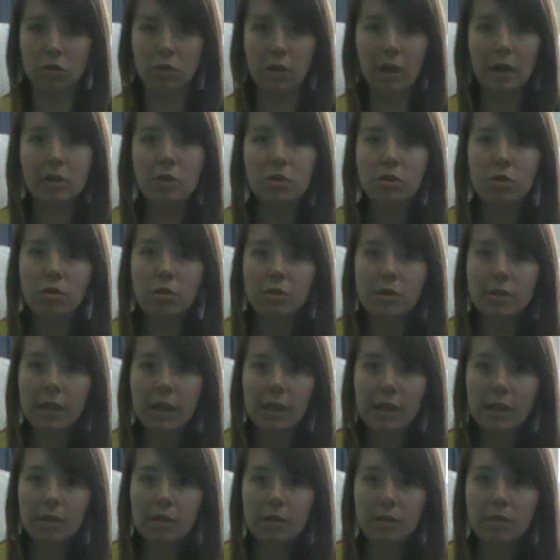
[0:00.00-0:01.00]
touch your
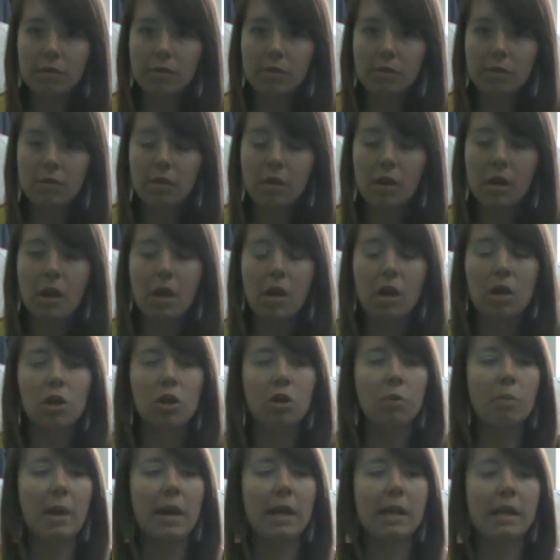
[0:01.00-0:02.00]
skin.
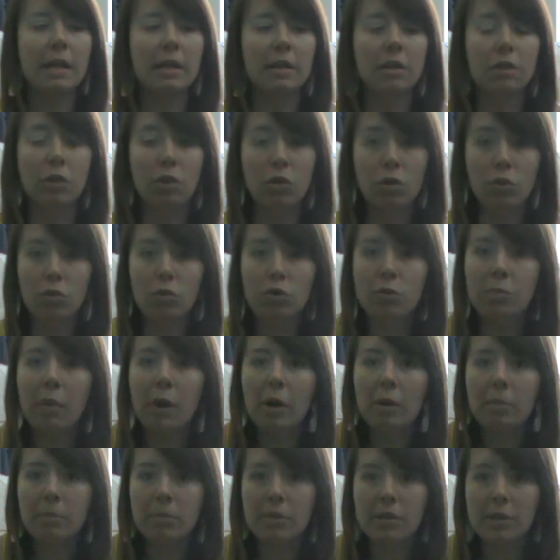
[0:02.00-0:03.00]
You may get
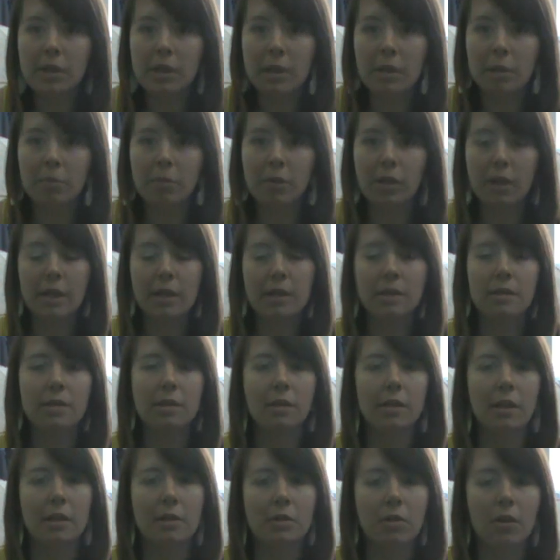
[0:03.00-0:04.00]
goosebumps in a place
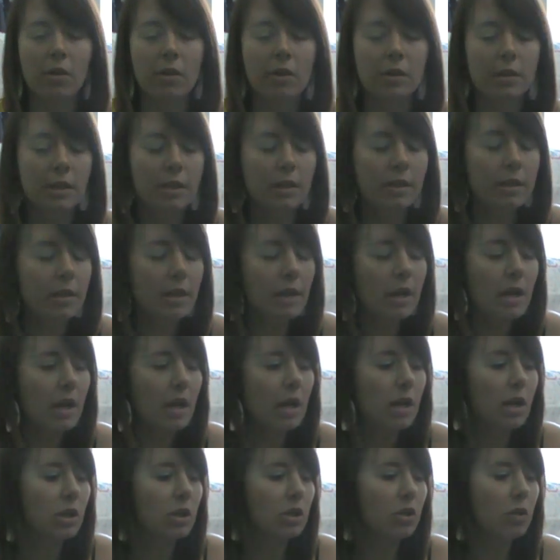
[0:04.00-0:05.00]
that's haunted.
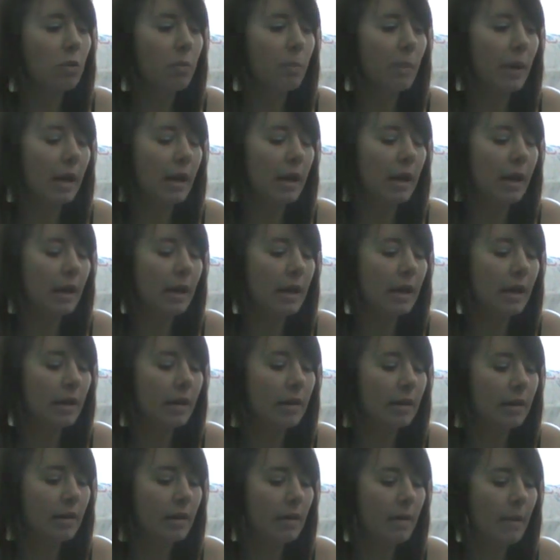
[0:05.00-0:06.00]
You
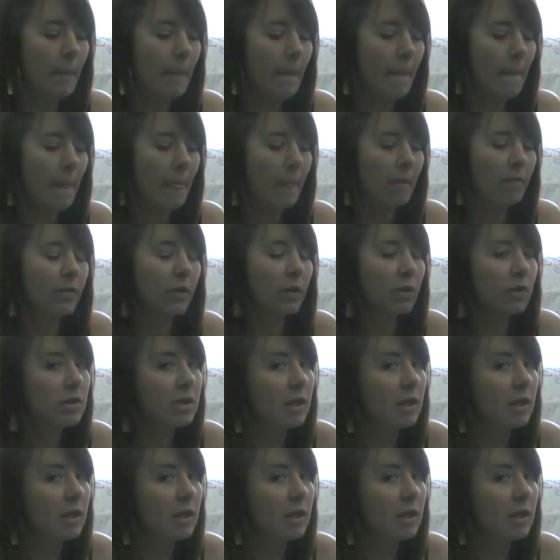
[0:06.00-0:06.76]
may feel